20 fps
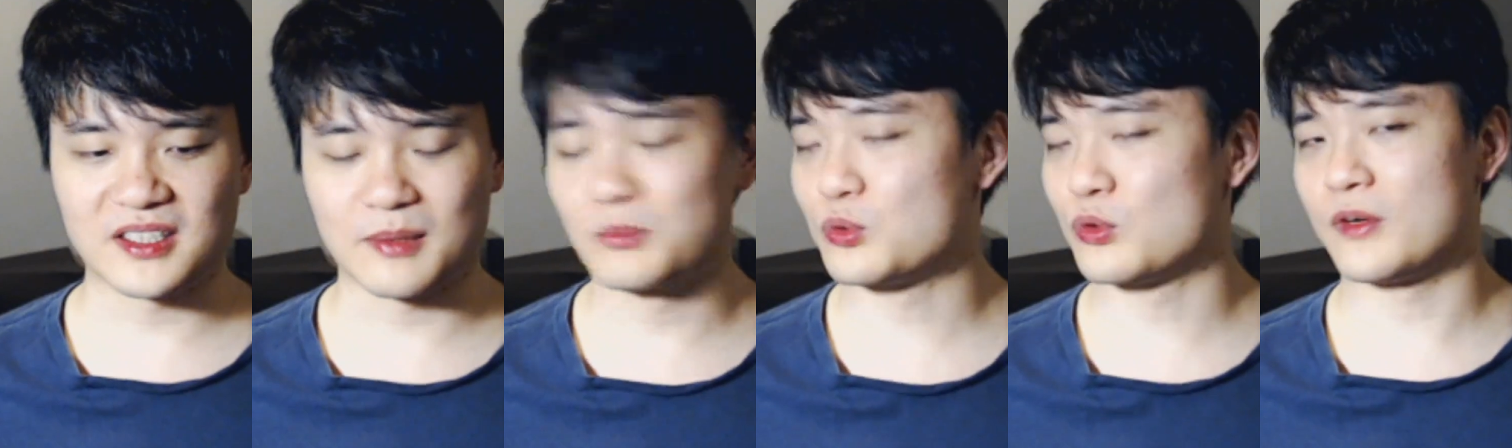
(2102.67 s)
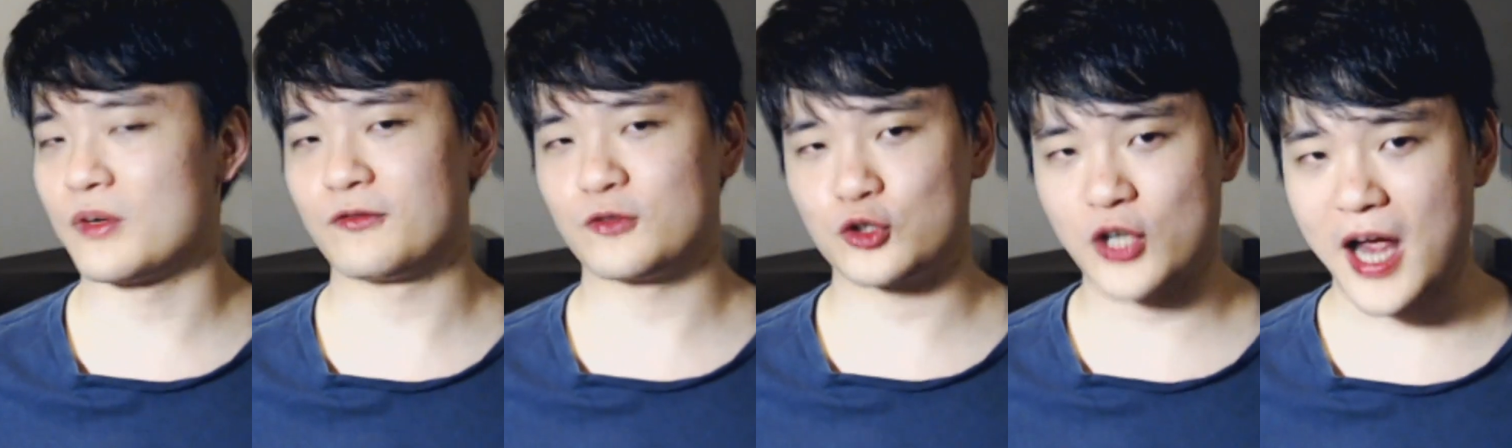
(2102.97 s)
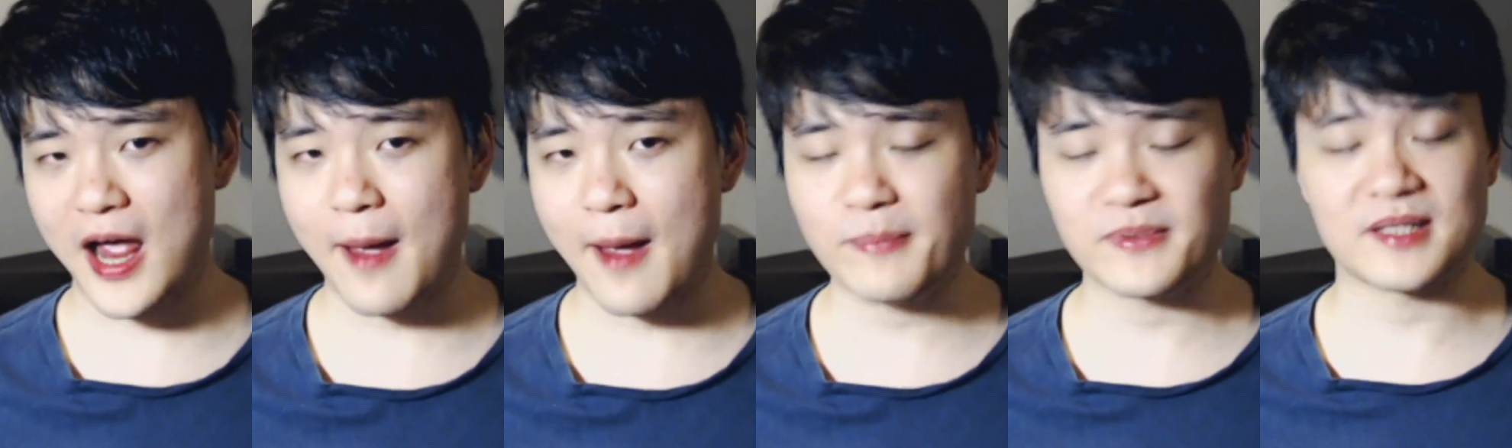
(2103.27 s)
some sort of
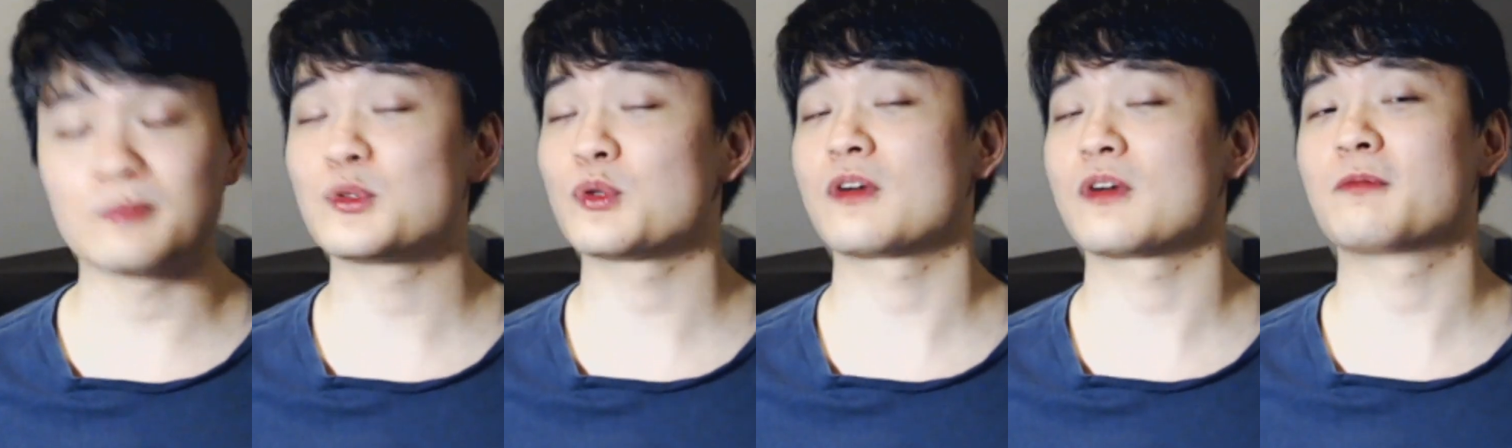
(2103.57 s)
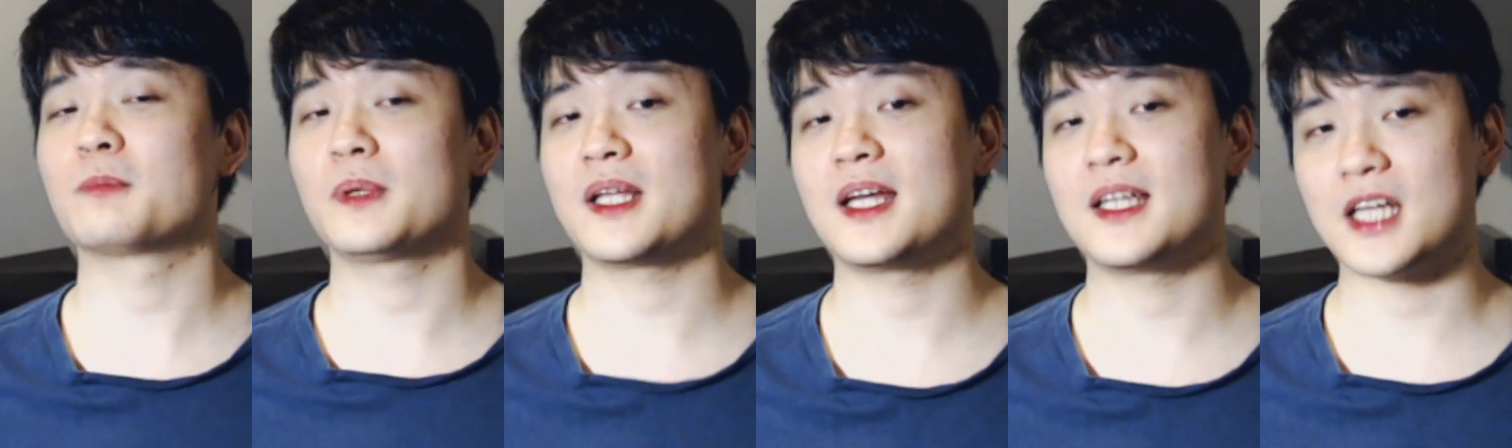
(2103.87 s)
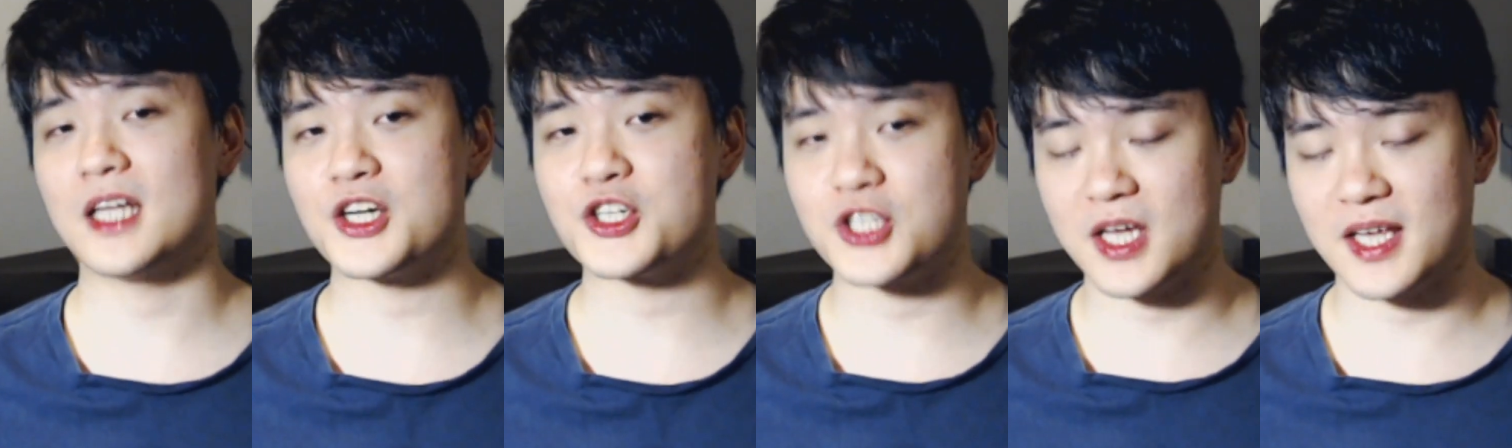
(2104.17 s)
trap, some sort of plan
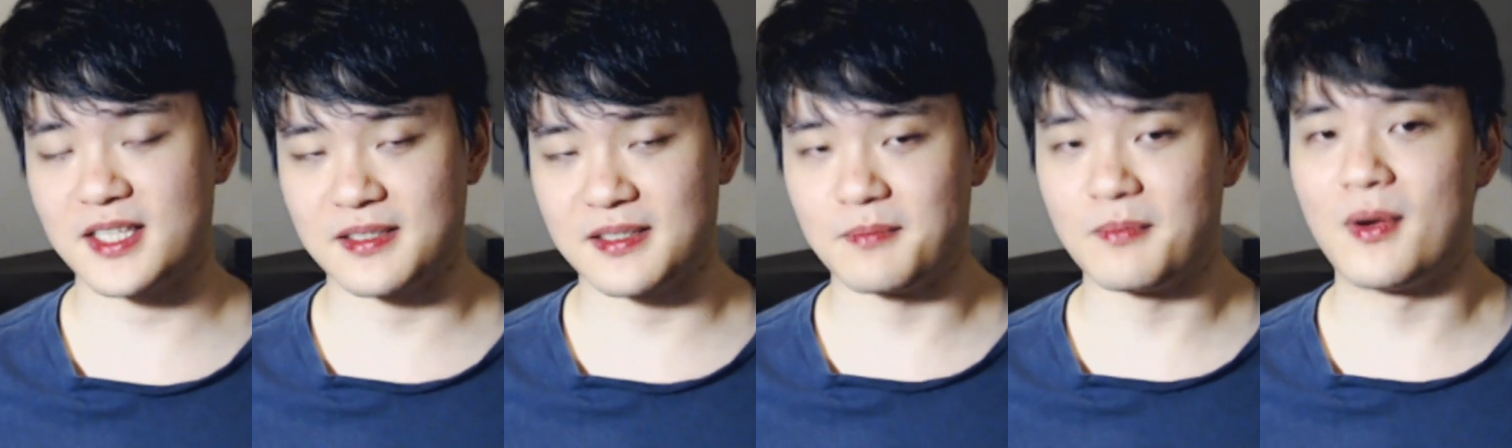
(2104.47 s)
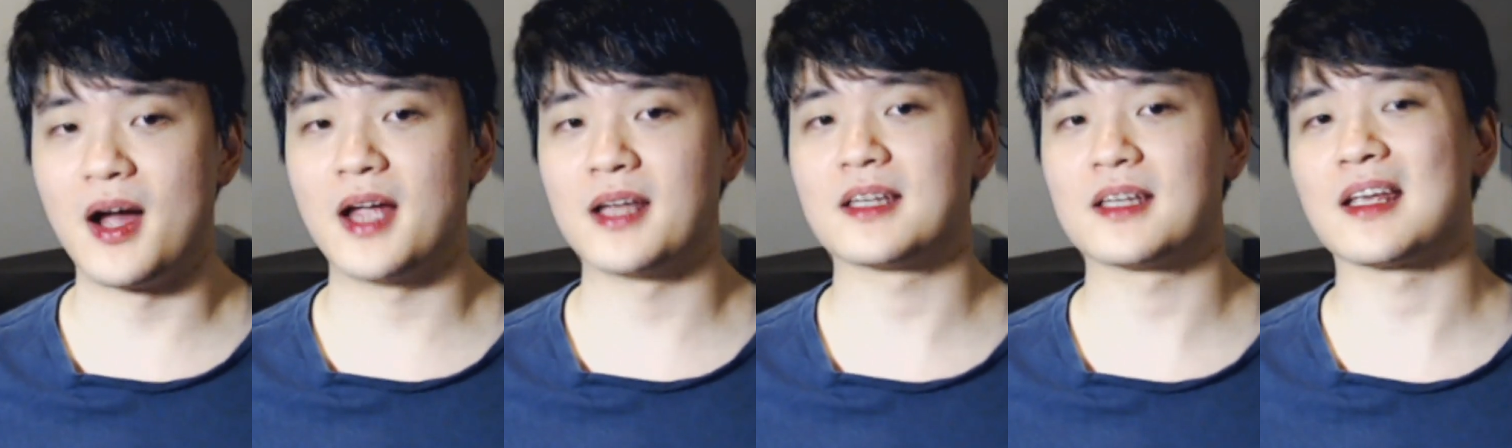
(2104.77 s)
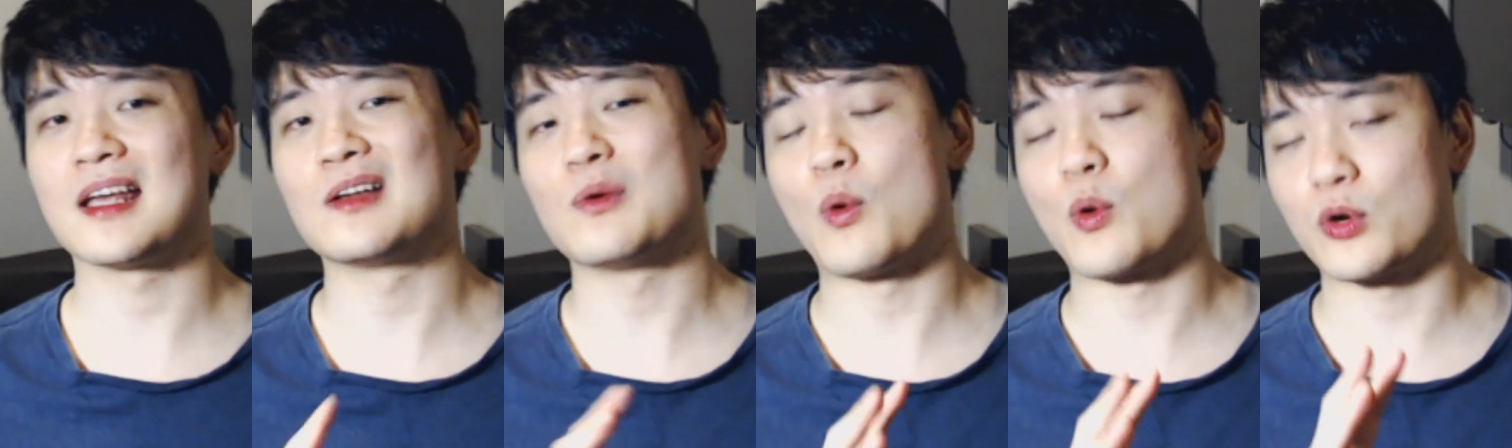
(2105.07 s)
that she has in mind
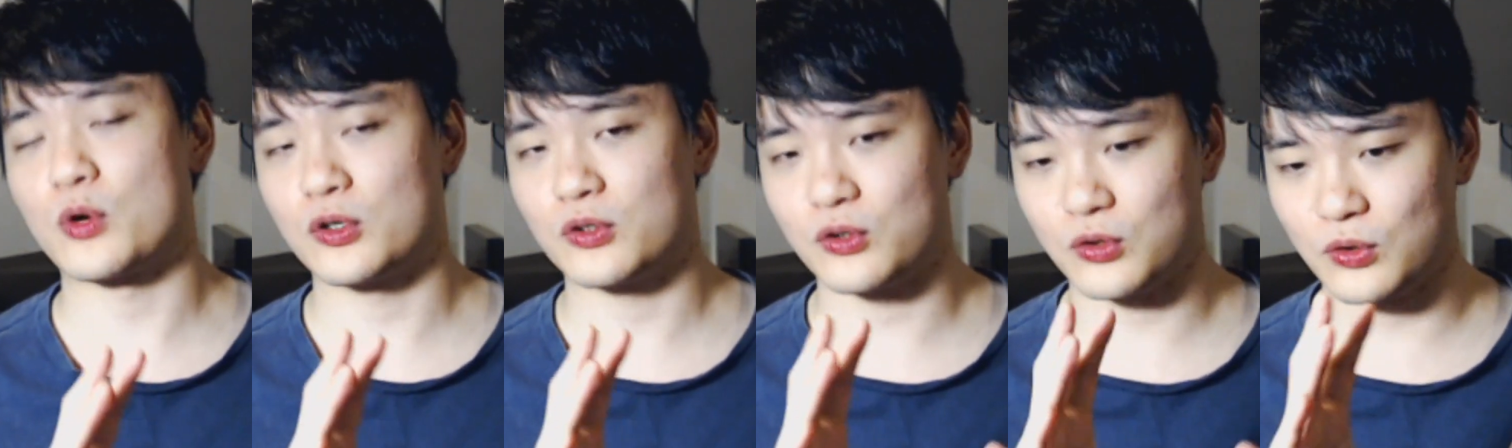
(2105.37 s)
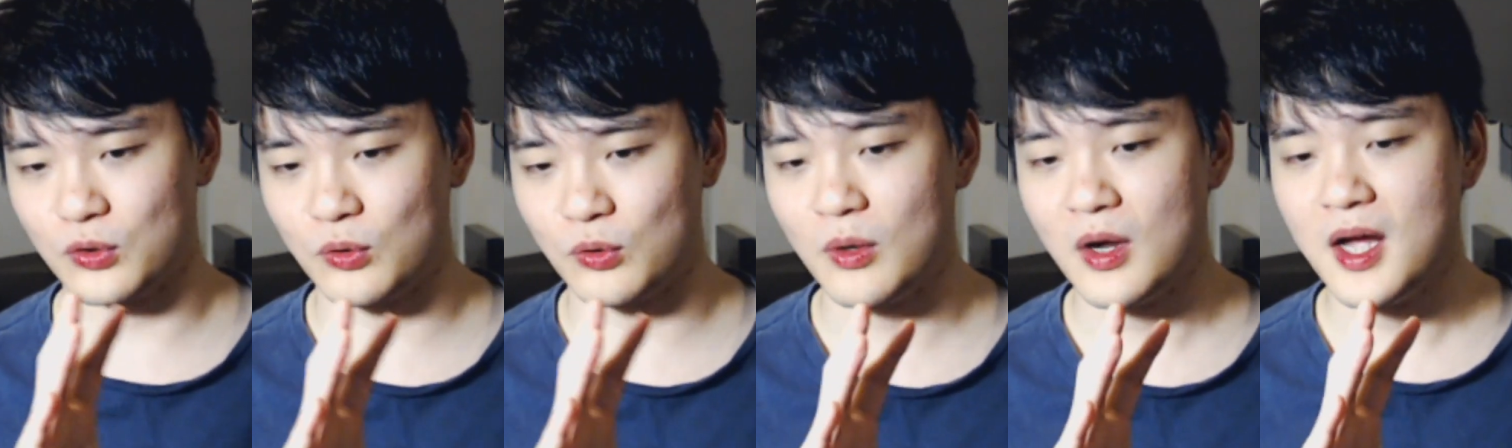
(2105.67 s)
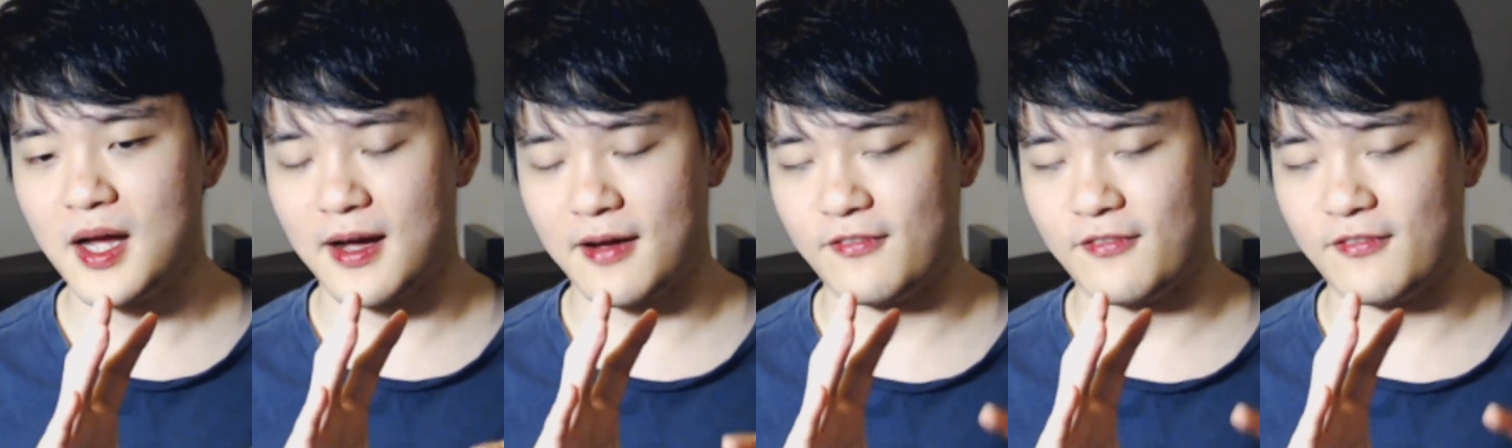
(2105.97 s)
in order to